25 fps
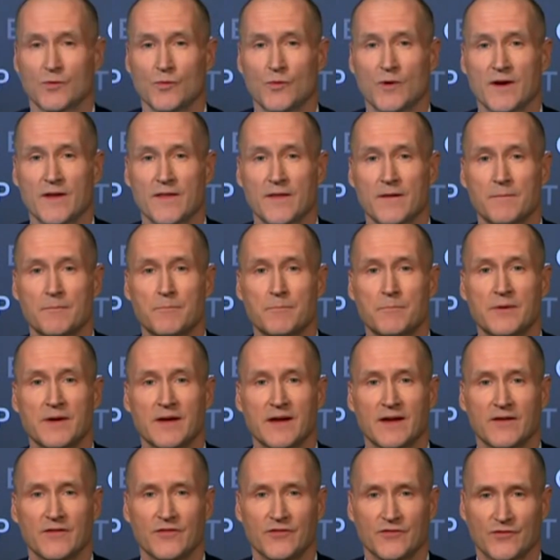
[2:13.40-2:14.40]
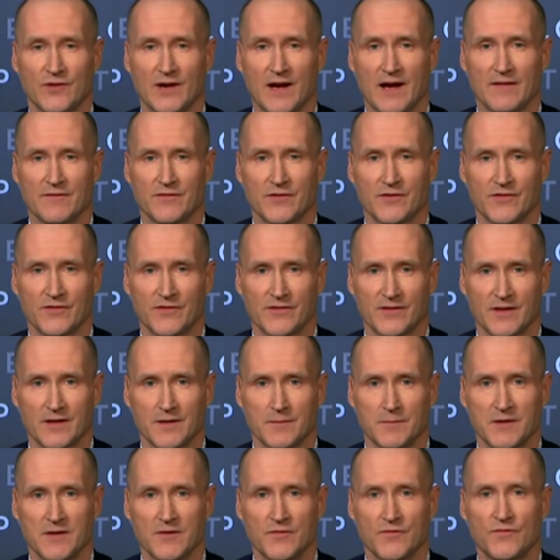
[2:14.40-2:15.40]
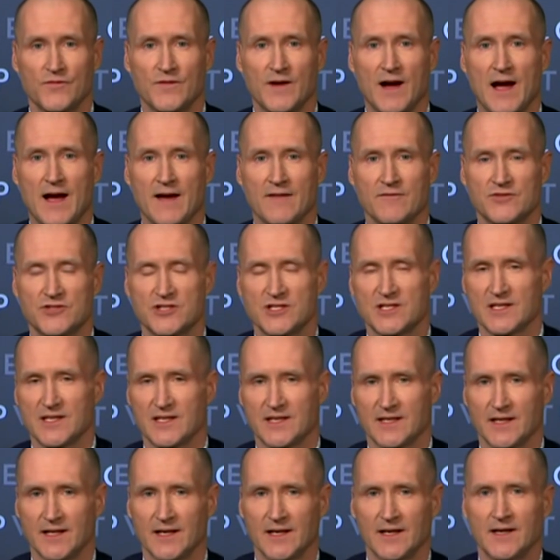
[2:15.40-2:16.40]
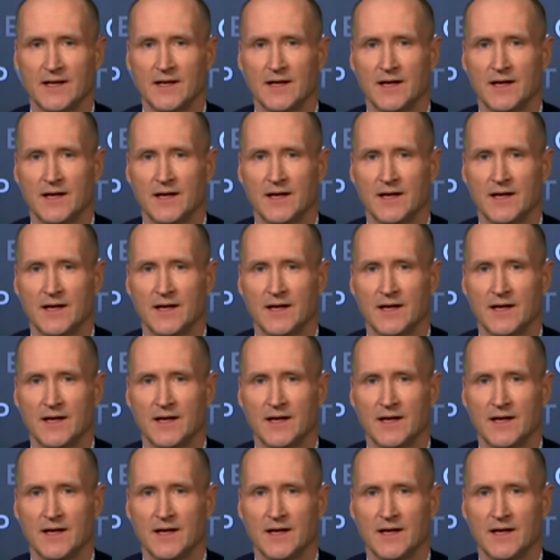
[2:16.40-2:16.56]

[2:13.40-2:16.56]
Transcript: But one of the biggest drivers is going to be 5G.